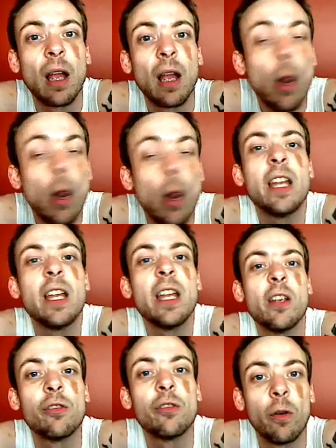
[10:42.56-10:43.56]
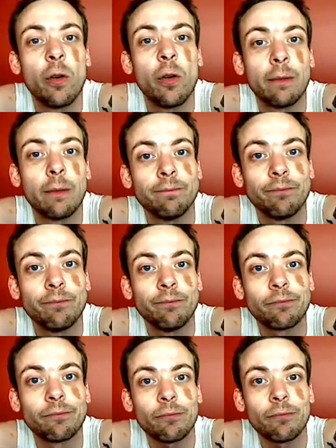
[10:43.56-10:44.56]
Don't have any use for you.
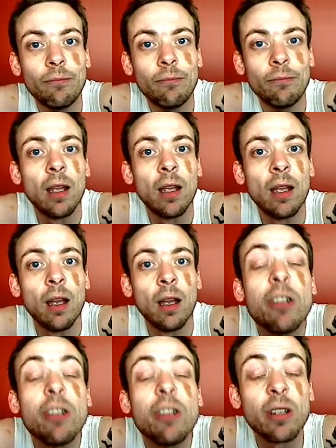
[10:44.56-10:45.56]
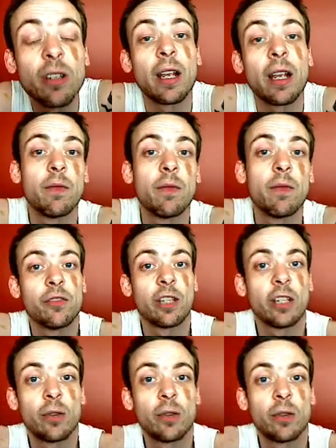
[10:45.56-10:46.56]
Richard the Dick Coughlin,
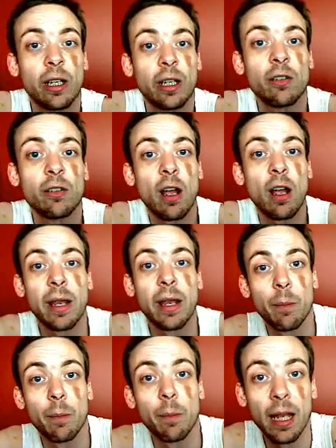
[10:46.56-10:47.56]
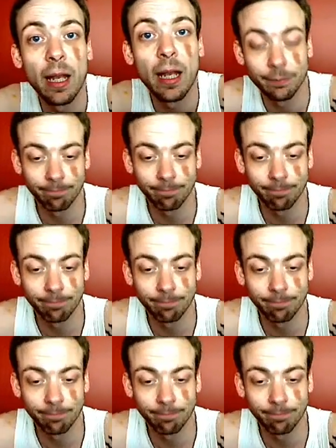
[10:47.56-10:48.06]
616. Good night, may God be blessed.